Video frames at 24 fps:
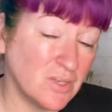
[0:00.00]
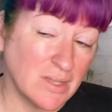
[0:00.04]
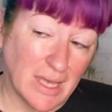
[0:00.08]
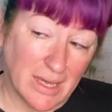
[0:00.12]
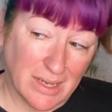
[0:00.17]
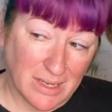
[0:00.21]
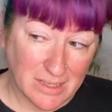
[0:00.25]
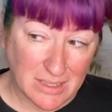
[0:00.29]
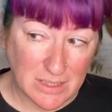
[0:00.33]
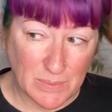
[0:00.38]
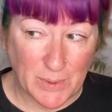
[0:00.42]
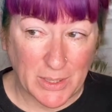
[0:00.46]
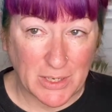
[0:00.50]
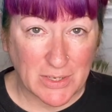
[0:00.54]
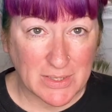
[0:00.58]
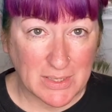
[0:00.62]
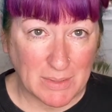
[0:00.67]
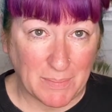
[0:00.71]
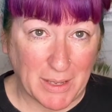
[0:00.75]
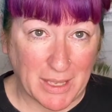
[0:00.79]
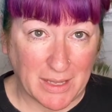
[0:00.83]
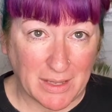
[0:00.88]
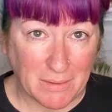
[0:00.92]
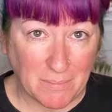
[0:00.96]
that Conspiracy
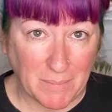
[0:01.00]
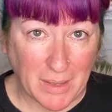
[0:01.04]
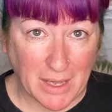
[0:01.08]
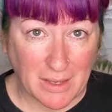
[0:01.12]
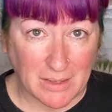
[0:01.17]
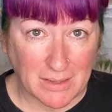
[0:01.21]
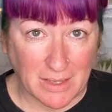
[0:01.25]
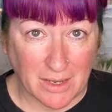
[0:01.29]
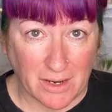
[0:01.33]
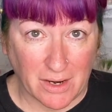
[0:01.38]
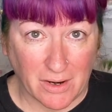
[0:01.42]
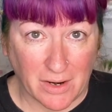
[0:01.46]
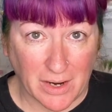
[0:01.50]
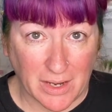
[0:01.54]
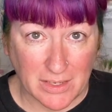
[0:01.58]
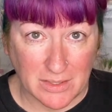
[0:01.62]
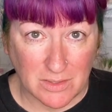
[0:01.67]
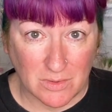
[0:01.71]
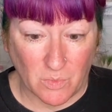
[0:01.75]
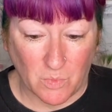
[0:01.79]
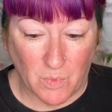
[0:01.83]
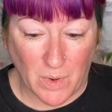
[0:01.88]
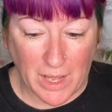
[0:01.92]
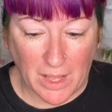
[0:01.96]
palette back there
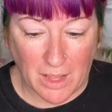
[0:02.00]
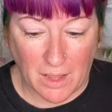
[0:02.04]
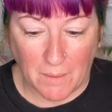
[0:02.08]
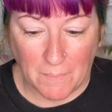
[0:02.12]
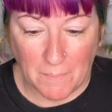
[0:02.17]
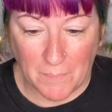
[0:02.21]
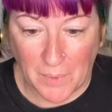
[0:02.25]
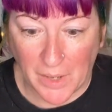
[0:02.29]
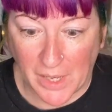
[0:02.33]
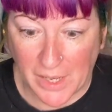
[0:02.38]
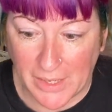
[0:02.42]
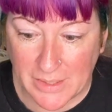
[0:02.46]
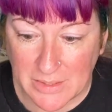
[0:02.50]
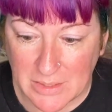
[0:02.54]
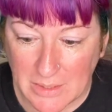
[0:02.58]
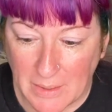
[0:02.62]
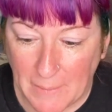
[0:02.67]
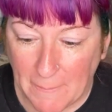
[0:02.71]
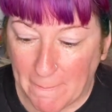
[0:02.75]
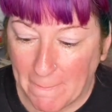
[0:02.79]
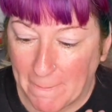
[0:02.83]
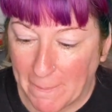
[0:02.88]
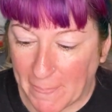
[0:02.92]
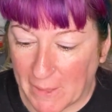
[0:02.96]
as well, but
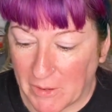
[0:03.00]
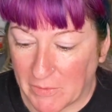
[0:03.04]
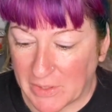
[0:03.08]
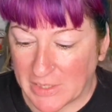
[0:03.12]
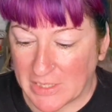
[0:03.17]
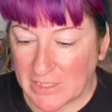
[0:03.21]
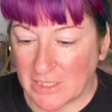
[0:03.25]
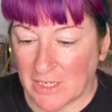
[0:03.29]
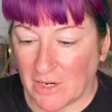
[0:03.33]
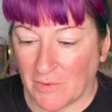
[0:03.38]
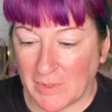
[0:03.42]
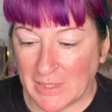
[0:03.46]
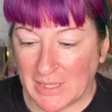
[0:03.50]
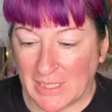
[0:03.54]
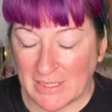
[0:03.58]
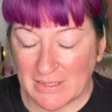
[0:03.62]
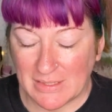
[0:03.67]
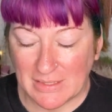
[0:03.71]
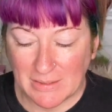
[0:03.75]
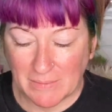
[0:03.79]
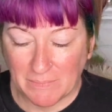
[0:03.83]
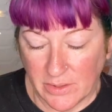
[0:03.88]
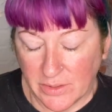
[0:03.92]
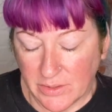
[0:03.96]
we're gonna start with this.
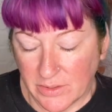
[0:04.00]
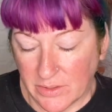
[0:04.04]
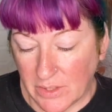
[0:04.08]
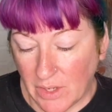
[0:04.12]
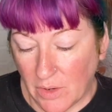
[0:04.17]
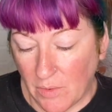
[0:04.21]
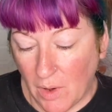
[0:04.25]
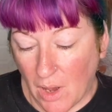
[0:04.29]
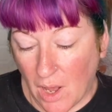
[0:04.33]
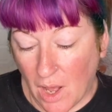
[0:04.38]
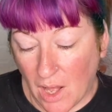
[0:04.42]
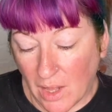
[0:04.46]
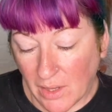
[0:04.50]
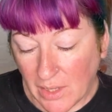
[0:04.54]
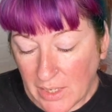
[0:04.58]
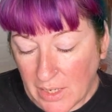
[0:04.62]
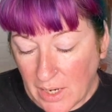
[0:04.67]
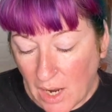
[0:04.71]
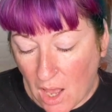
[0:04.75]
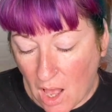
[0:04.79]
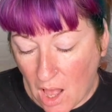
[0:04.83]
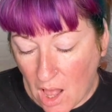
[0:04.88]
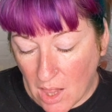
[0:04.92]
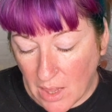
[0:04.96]
So all in
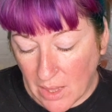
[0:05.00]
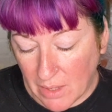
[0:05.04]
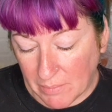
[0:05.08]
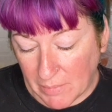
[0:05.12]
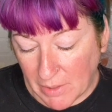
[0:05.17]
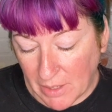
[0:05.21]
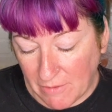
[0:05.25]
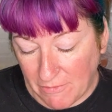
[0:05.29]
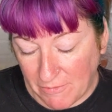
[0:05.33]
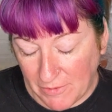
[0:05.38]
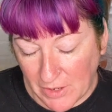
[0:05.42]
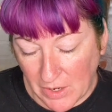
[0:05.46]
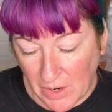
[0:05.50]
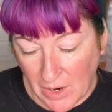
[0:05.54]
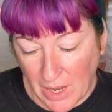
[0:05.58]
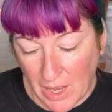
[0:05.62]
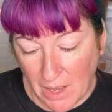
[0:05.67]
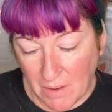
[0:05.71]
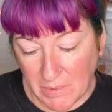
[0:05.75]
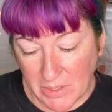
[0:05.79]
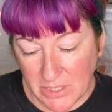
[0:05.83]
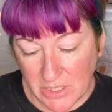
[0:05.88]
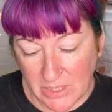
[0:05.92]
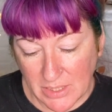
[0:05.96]
all, I'm gonna figure out how
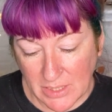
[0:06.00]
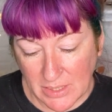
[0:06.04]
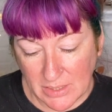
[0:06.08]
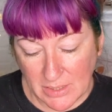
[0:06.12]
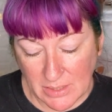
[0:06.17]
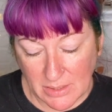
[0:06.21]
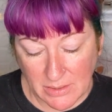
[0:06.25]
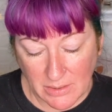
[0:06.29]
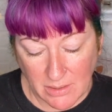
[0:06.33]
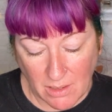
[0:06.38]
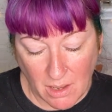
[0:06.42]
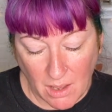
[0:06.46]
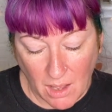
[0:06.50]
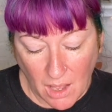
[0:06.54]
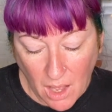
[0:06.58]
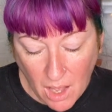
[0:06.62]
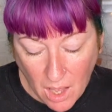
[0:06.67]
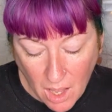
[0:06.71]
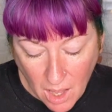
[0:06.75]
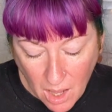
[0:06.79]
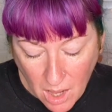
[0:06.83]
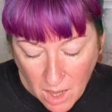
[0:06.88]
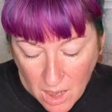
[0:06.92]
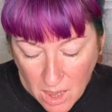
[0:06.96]
much this is
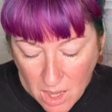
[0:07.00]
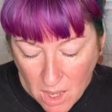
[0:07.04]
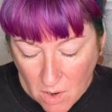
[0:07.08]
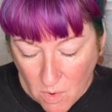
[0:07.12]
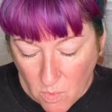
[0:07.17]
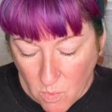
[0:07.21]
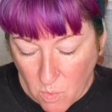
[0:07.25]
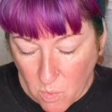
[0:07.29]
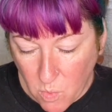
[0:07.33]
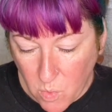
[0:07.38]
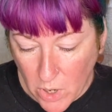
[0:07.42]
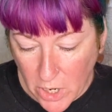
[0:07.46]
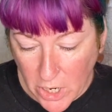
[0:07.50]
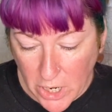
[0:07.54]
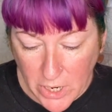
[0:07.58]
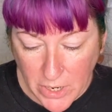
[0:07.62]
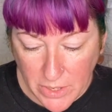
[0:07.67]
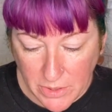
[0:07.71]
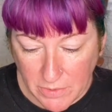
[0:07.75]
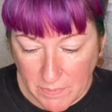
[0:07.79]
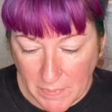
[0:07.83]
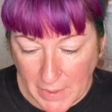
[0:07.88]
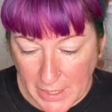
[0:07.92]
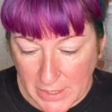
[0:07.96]
all
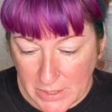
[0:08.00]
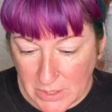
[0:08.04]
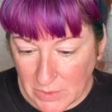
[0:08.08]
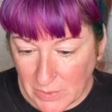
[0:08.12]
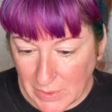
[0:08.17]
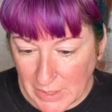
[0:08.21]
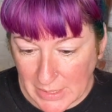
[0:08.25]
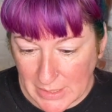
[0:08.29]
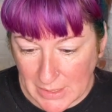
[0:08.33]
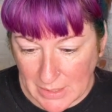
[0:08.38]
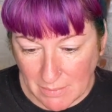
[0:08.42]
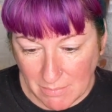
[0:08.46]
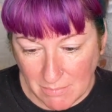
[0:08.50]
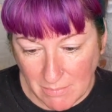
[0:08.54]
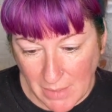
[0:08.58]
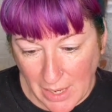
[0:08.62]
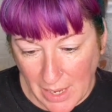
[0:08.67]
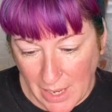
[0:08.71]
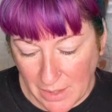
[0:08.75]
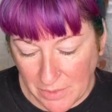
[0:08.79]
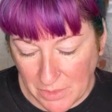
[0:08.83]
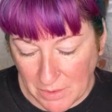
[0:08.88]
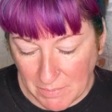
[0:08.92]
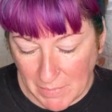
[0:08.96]
worth by doing some
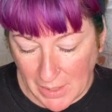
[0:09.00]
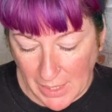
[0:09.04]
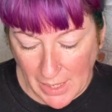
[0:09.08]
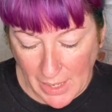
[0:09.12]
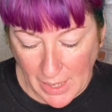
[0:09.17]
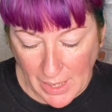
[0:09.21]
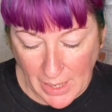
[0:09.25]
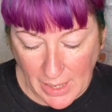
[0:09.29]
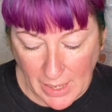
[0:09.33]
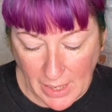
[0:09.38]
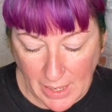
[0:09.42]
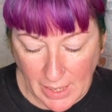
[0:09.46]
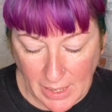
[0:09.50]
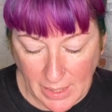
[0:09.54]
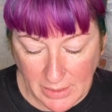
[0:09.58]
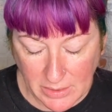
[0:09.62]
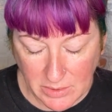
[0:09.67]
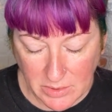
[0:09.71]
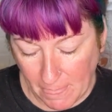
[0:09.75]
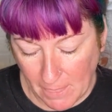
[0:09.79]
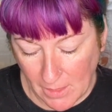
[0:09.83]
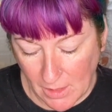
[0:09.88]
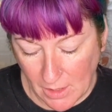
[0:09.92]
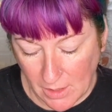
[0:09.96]
math in my head.
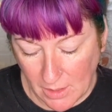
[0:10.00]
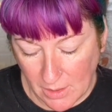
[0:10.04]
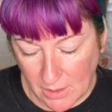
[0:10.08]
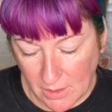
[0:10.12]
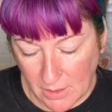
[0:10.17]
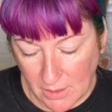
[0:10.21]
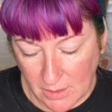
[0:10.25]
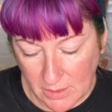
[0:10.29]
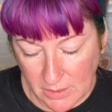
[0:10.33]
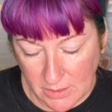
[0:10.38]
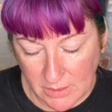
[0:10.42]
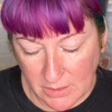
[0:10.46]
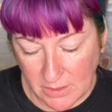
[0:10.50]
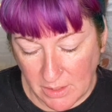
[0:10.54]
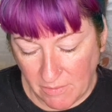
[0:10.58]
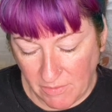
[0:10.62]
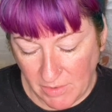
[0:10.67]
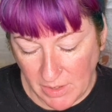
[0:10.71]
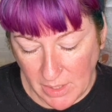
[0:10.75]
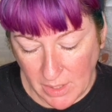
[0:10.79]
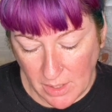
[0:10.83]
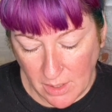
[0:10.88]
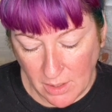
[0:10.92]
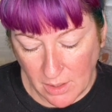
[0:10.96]

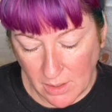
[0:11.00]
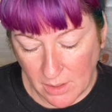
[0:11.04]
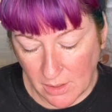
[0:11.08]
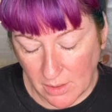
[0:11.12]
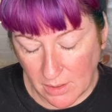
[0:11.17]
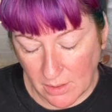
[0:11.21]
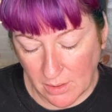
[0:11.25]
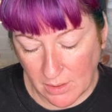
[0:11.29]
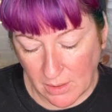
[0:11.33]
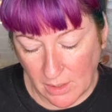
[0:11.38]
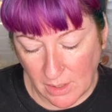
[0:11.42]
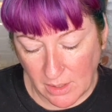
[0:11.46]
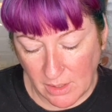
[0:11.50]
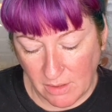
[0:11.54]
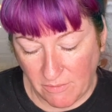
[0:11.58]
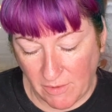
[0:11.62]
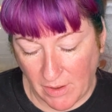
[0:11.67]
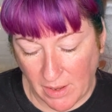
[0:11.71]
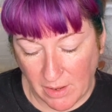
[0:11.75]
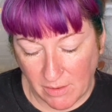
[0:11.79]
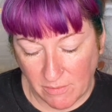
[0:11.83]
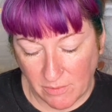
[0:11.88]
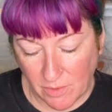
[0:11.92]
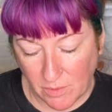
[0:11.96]
70,
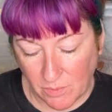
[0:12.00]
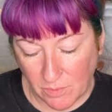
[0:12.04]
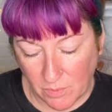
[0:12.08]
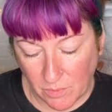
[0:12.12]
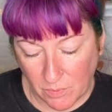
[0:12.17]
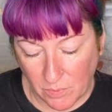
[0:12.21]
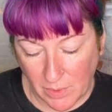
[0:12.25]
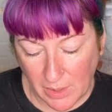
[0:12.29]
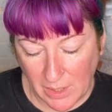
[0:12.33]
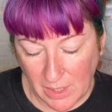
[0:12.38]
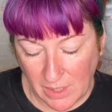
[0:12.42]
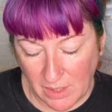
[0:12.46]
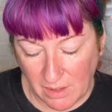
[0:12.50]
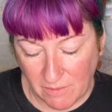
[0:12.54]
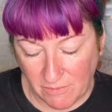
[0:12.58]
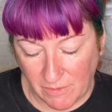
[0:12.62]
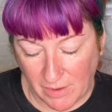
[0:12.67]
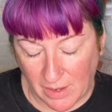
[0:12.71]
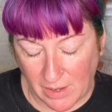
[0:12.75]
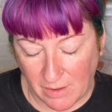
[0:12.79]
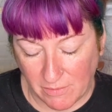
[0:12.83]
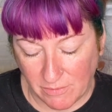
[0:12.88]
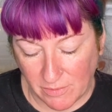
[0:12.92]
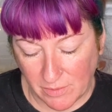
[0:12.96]
95,
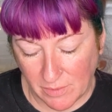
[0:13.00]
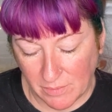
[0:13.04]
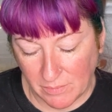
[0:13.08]
185,